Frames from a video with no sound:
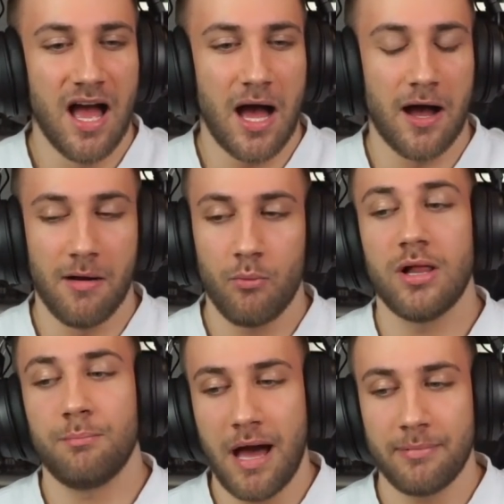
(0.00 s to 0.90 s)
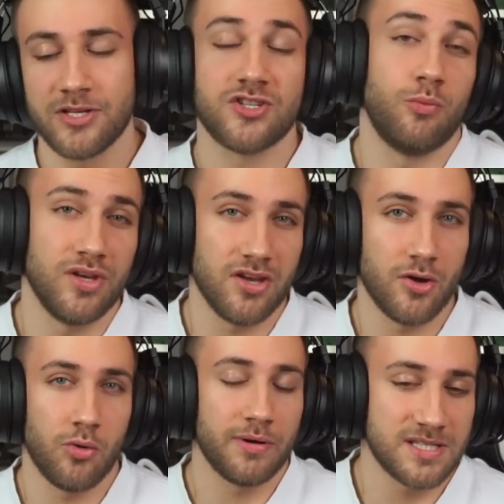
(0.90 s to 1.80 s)
Well, published a week
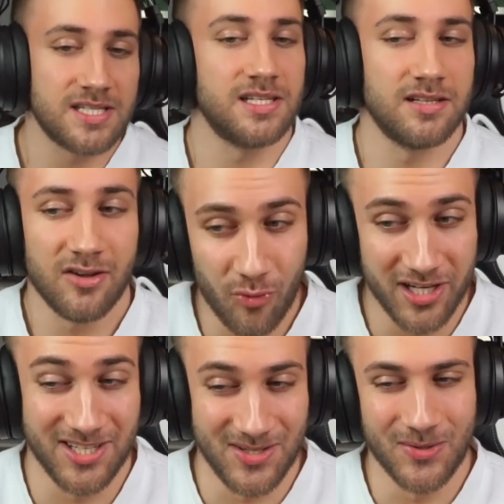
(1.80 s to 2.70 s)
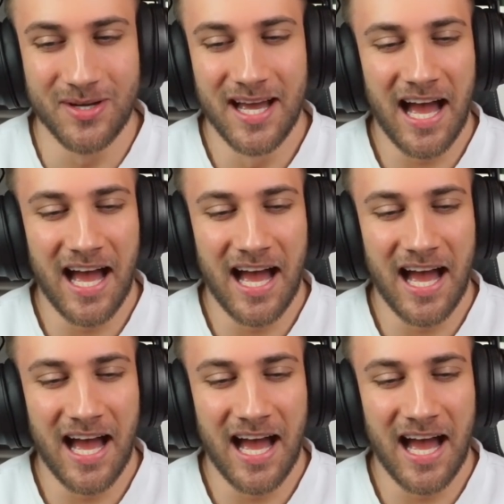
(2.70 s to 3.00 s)
ago, but still really new.